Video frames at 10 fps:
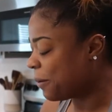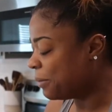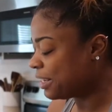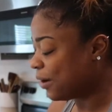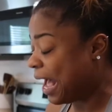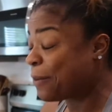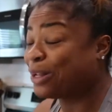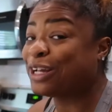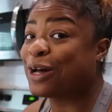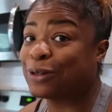But anyway, I'm
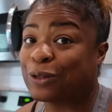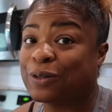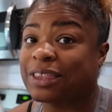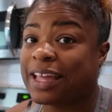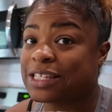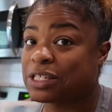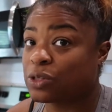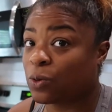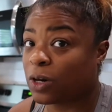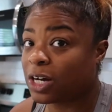gonna go through and like
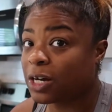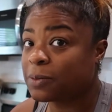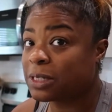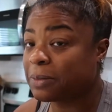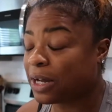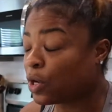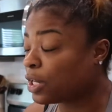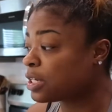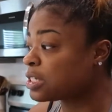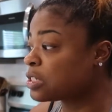scrub some
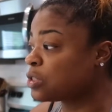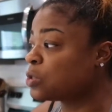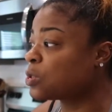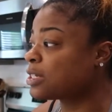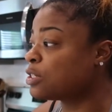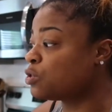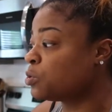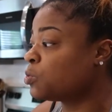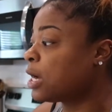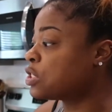areas too because I
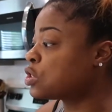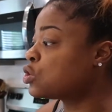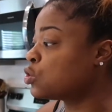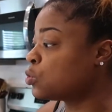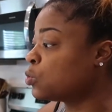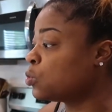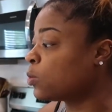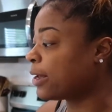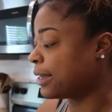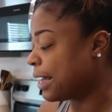do, I just do
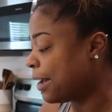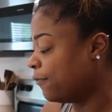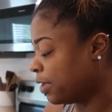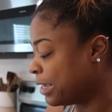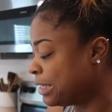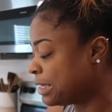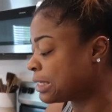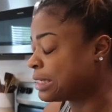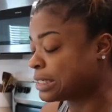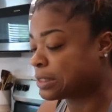like, I feel like it needs a
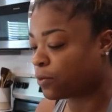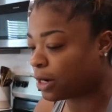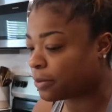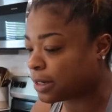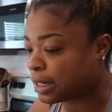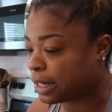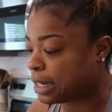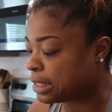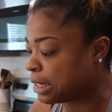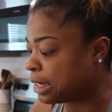good scrubbing.
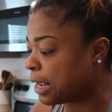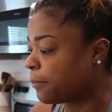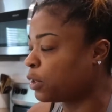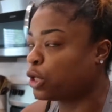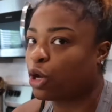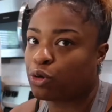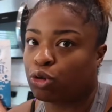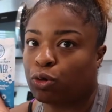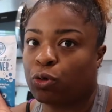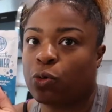And then I'm gonna go
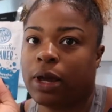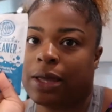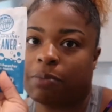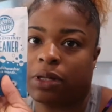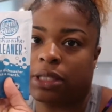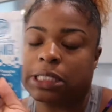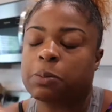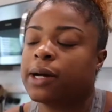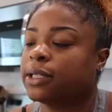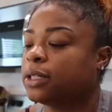through and put this
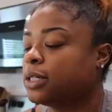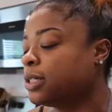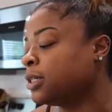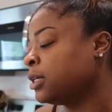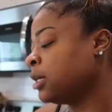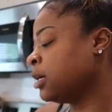product in.